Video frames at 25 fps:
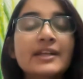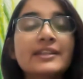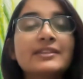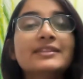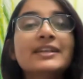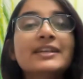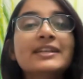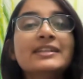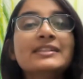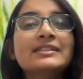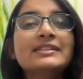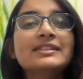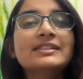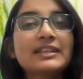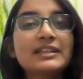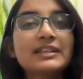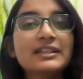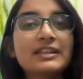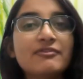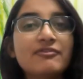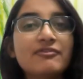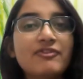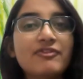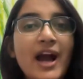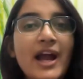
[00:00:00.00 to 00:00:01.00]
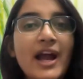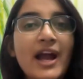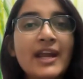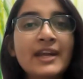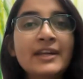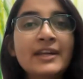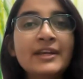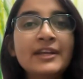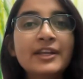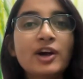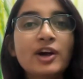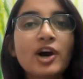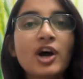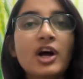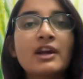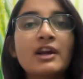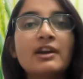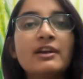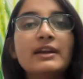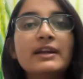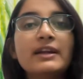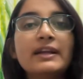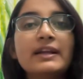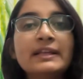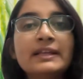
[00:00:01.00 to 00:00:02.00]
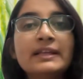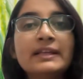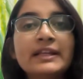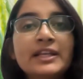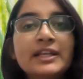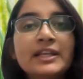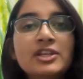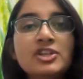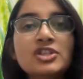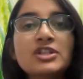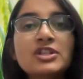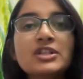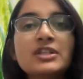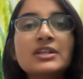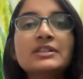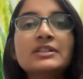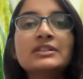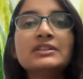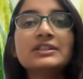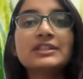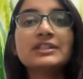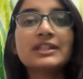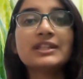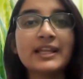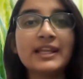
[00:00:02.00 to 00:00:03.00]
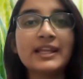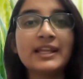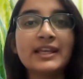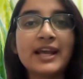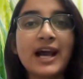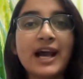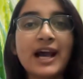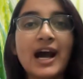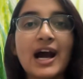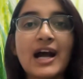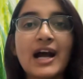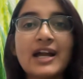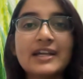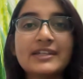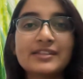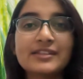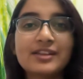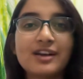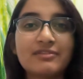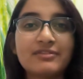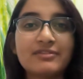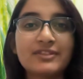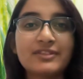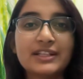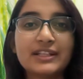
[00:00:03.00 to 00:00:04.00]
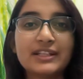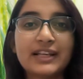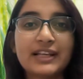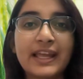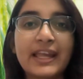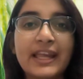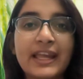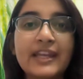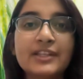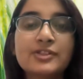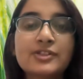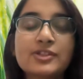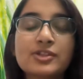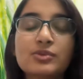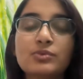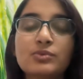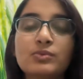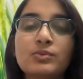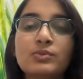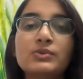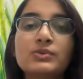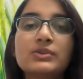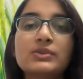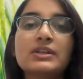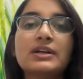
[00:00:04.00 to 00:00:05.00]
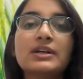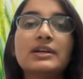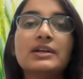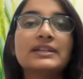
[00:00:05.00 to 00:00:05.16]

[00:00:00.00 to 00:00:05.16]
then divide your initial 3 hours of the day to